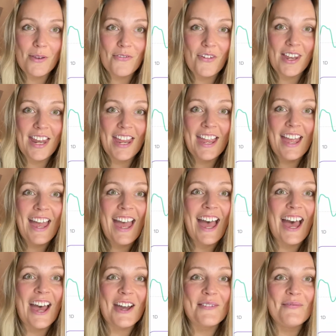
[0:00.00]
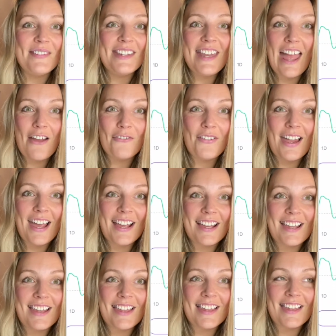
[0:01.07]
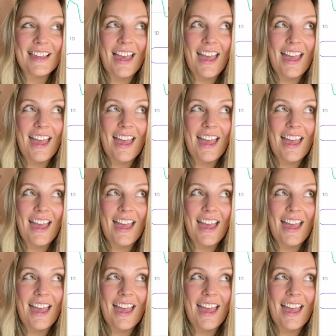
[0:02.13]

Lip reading: funny. Netflix,